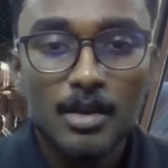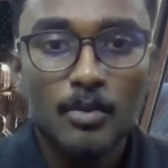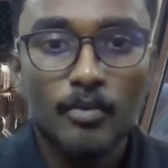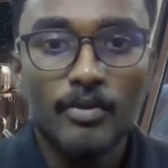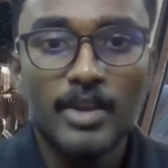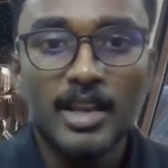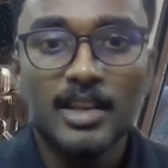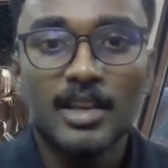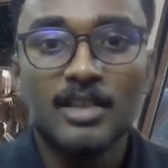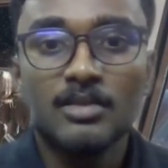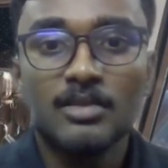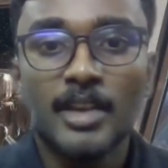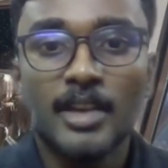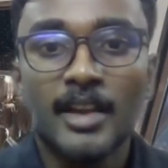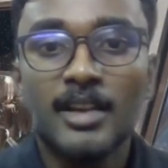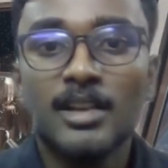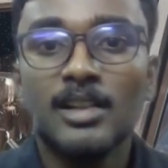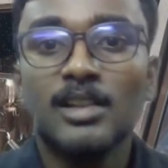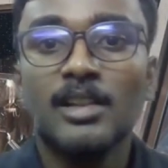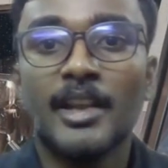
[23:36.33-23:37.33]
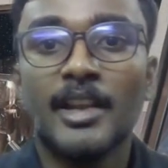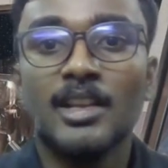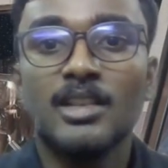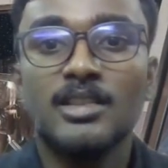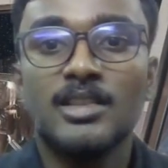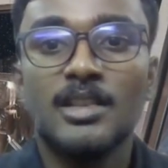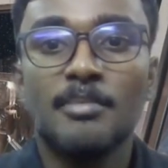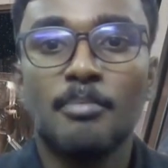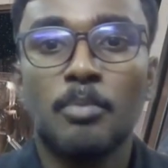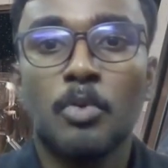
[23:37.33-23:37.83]
We can tackle
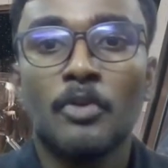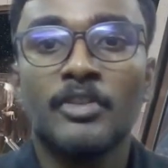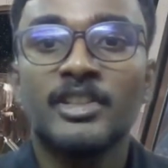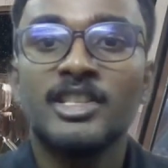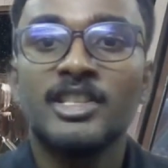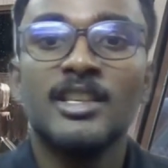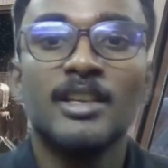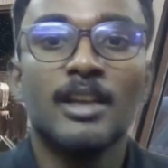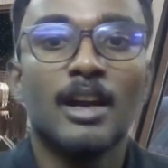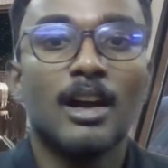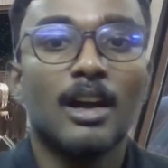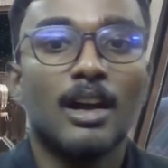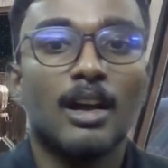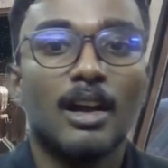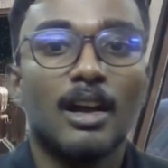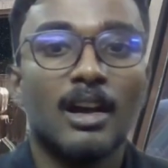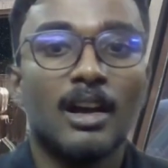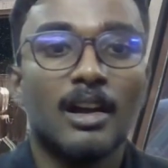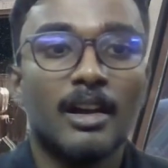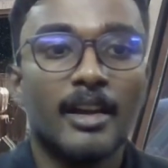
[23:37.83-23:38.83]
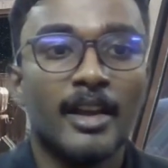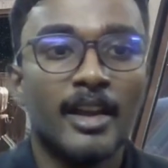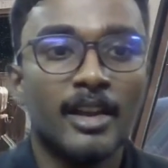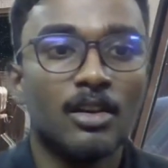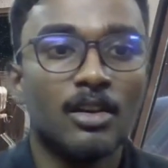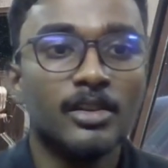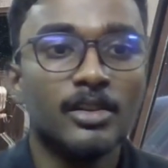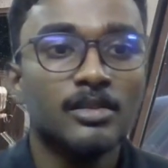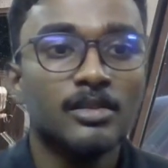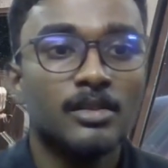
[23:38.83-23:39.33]
energy poverty head
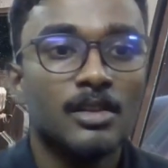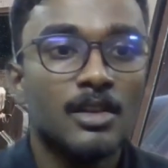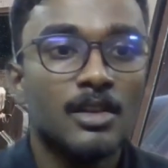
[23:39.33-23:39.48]
on.